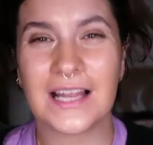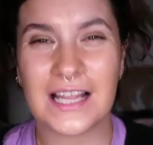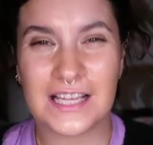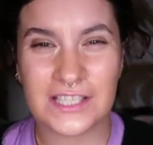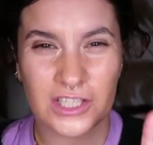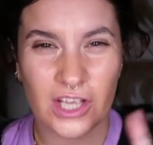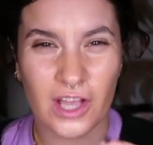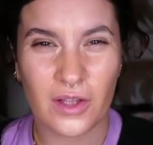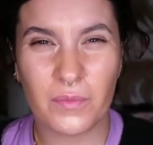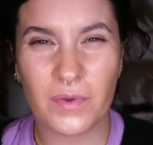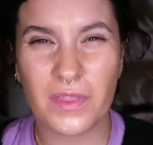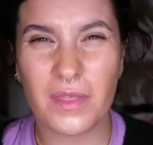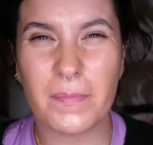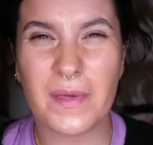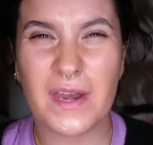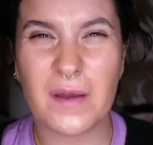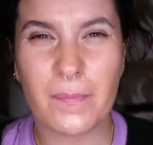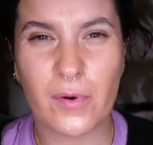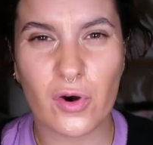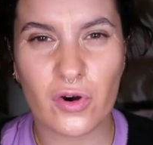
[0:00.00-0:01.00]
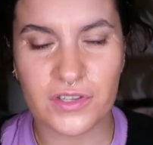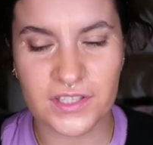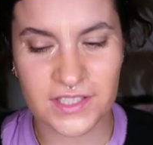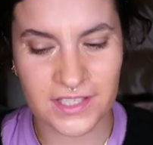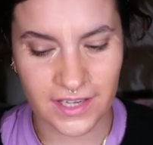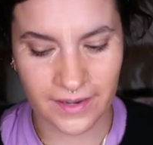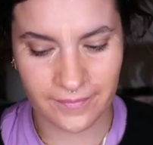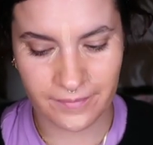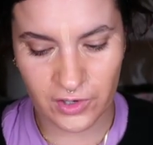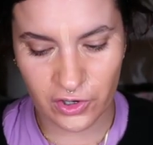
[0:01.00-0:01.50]
let's go in with a bit of
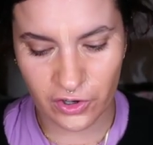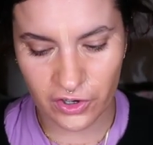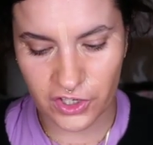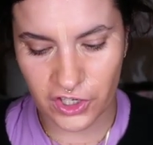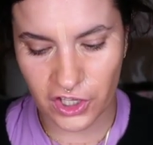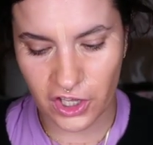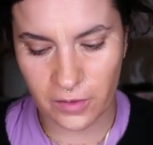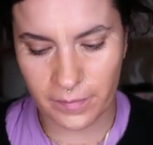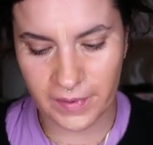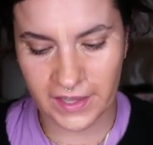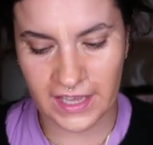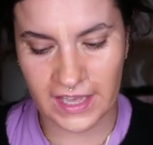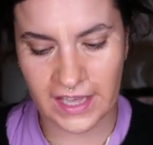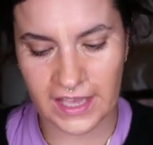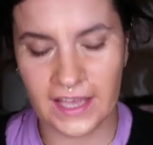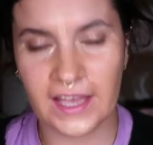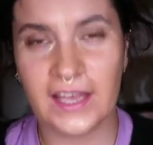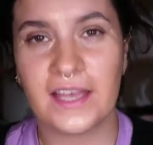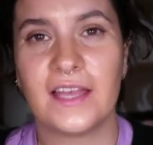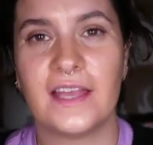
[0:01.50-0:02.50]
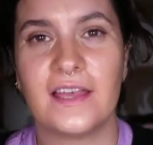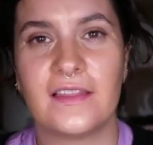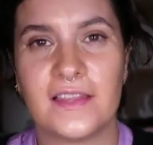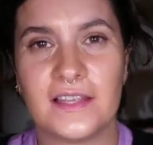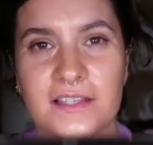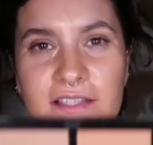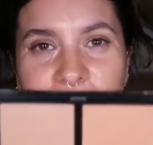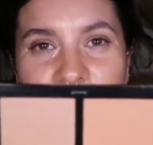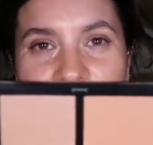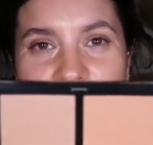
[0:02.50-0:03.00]
bronzer. I've got a newbie here.
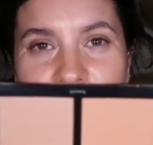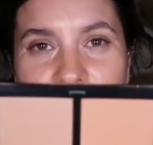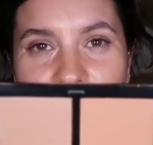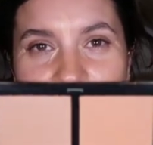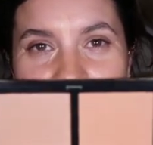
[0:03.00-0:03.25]
This is the